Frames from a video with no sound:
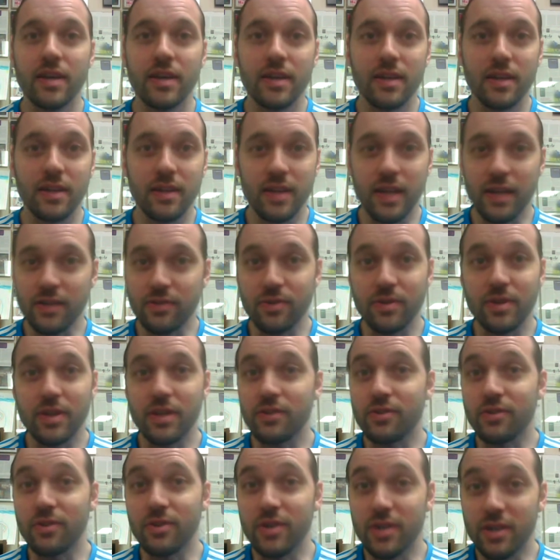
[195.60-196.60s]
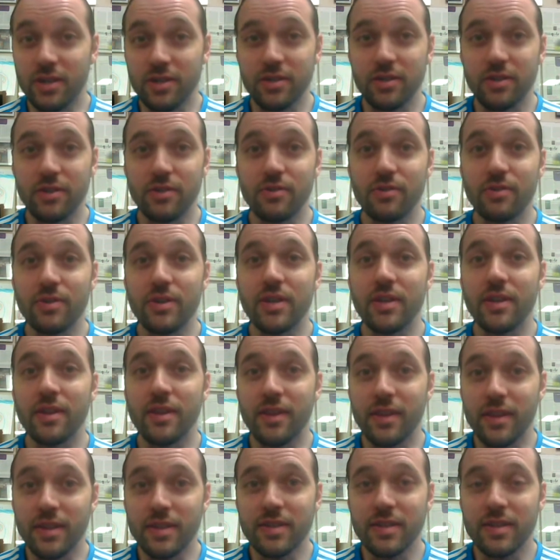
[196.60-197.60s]
That's what they traditionally do. In
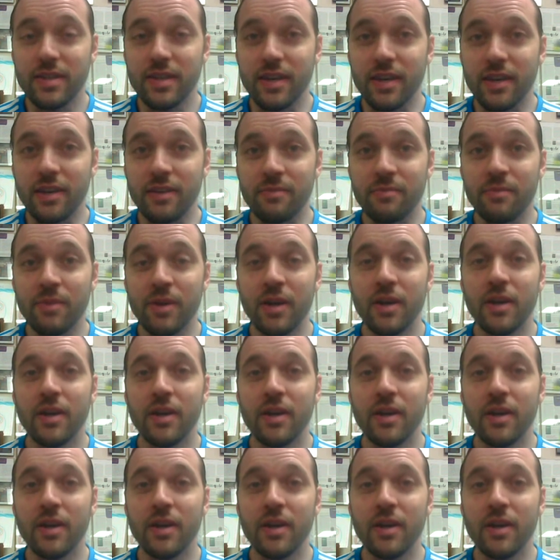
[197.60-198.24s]
this game,